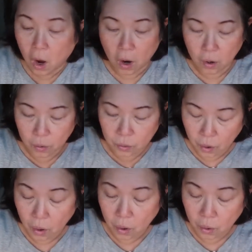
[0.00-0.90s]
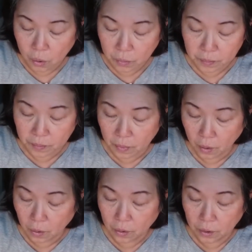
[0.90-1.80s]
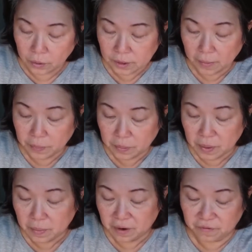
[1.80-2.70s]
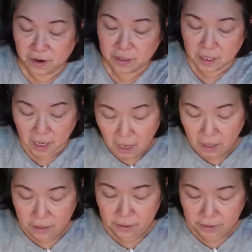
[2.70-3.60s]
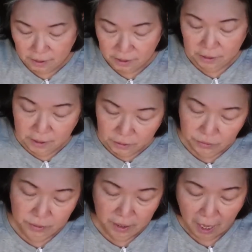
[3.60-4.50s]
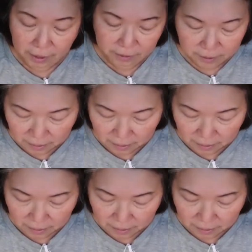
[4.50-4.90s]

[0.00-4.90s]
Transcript: or some people might find it it's easier to cut them